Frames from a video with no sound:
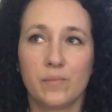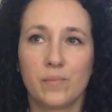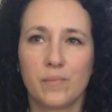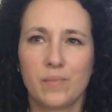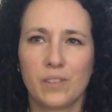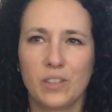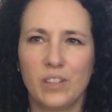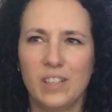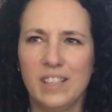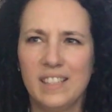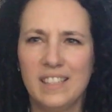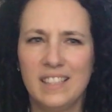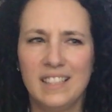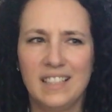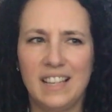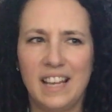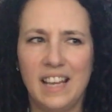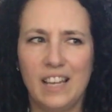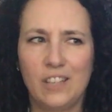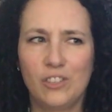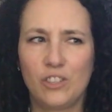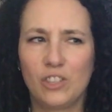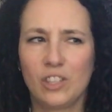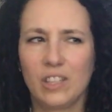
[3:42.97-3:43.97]
there isn't
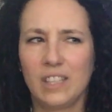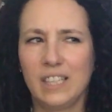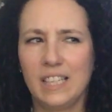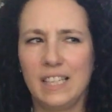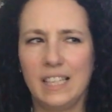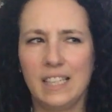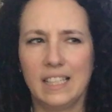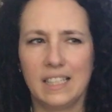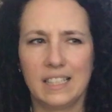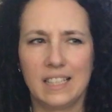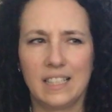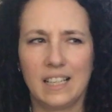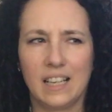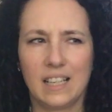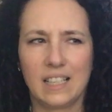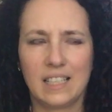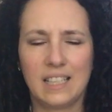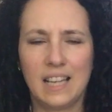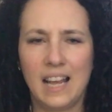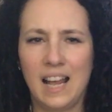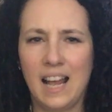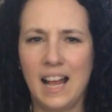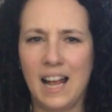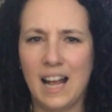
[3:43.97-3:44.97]
actually a
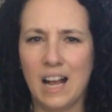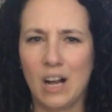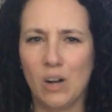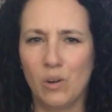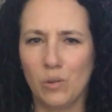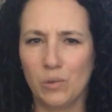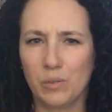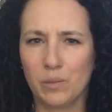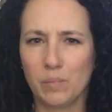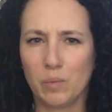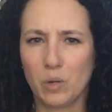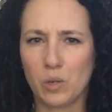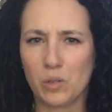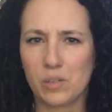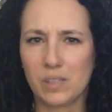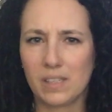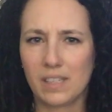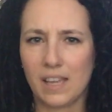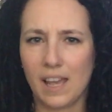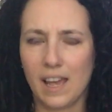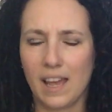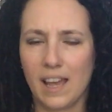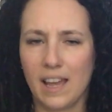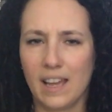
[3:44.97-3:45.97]
town per
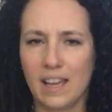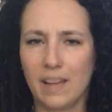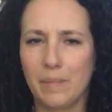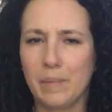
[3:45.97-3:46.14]
se.